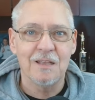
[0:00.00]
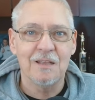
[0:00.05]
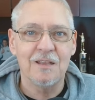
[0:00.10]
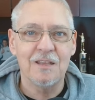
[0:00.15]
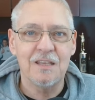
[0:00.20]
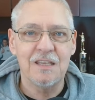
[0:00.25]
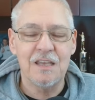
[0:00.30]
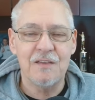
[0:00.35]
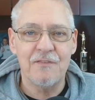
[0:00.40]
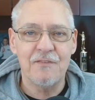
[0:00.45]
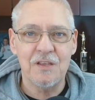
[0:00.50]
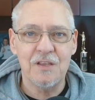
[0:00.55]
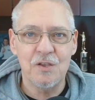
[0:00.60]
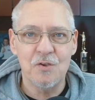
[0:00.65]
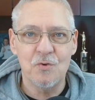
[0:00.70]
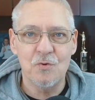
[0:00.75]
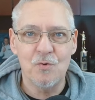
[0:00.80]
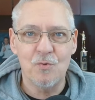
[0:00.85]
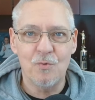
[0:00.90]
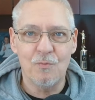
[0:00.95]
giving
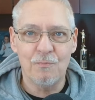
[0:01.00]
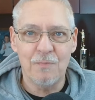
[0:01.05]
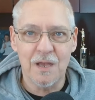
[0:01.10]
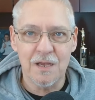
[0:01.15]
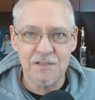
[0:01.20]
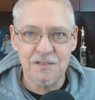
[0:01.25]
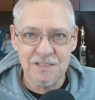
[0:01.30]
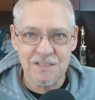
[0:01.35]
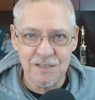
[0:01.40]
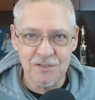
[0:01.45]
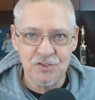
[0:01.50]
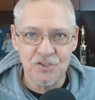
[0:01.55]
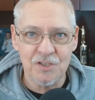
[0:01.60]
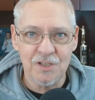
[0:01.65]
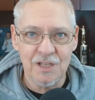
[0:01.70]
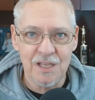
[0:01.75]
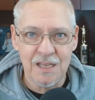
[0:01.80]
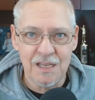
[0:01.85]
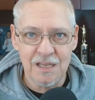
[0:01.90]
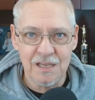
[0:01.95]
you
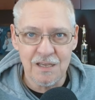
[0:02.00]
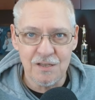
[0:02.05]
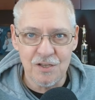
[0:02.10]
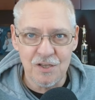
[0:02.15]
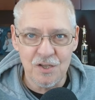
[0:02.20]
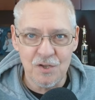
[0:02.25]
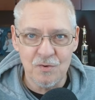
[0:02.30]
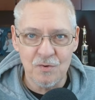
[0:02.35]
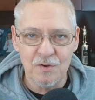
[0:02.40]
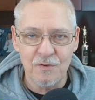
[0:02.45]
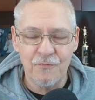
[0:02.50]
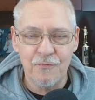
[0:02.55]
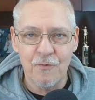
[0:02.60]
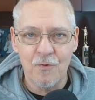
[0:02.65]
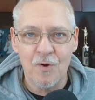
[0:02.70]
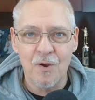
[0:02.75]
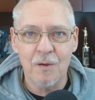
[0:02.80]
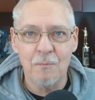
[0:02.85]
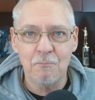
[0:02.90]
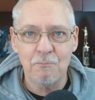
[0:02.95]
essentially
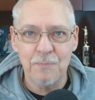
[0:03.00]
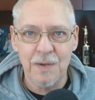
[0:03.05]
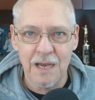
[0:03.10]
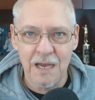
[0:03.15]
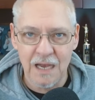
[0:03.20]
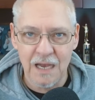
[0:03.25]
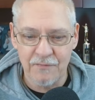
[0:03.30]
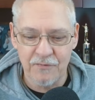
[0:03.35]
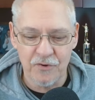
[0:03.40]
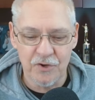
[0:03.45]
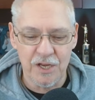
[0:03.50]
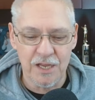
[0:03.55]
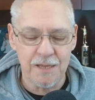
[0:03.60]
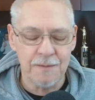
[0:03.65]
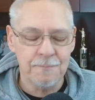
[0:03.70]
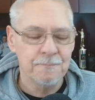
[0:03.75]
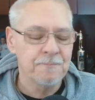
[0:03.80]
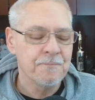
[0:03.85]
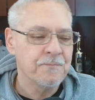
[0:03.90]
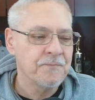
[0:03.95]
uniform poverty.
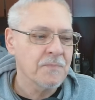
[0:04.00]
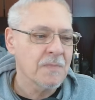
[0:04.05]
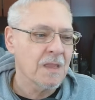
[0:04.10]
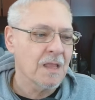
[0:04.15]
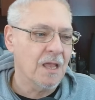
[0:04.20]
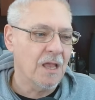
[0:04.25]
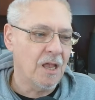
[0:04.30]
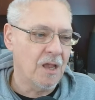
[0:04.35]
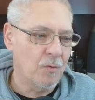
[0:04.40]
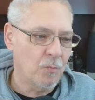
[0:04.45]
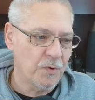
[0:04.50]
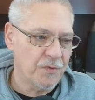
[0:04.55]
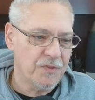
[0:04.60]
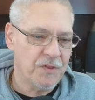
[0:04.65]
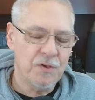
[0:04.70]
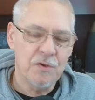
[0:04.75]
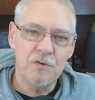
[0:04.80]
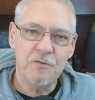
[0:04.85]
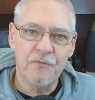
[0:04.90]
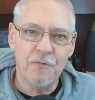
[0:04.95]
And with
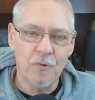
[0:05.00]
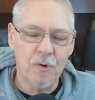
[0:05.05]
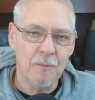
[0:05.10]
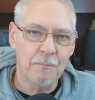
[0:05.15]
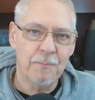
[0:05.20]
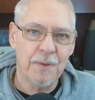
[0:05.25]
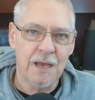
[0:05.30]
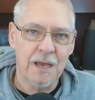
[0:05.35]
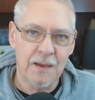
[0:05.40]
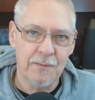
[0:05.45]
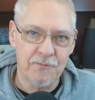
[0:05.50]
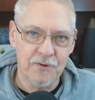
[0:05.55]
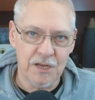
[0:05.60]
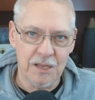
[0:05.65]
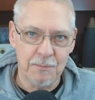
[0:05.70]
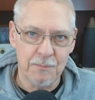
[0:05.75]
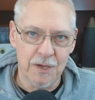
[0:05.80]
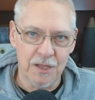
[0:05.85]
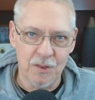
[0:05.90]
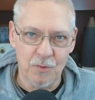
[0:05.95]
uniform
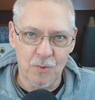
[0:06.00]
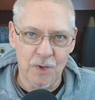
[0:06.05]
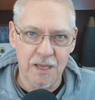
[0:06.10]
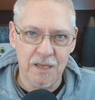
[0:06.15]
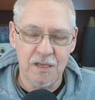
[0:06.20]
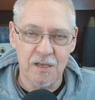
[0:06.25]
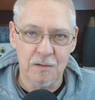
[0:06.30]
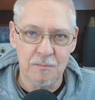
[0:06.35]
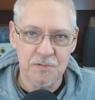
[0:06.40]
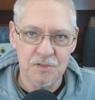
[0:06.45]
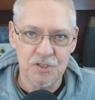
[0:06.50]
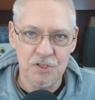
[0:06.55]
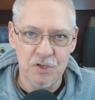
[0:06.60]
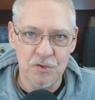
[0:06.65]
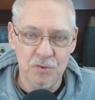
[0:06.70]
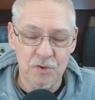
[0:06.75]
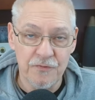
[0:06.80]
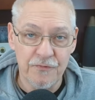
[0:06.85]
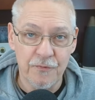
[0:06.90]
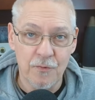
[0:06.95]
poverty, by the way, comes
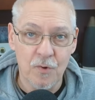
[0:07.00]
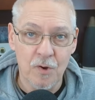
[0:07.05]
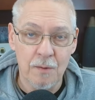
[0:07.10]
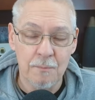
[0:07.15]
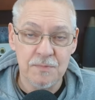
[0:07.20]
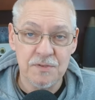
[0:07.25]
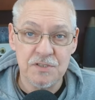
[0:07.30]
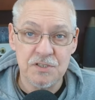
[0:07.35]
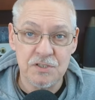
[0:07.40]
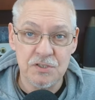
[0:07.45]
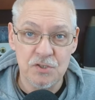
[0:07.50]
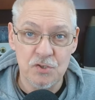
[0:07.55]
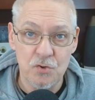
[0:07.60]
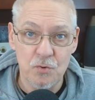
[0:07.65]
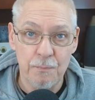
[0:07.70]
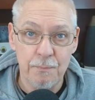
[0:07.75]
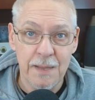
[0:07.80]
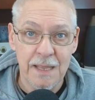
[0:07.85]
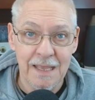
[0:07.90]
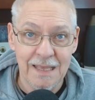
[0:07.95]
uniform
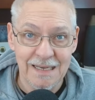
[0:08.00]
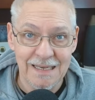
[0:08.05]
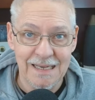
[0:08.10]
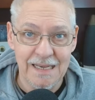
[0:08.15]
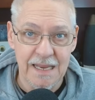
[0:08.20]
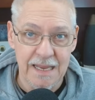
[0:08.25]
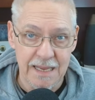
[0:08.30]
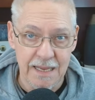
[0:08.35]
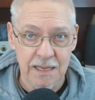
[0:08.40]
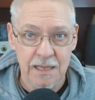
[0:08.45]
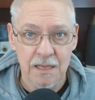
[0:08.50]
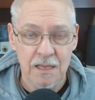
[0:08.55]
stupidity.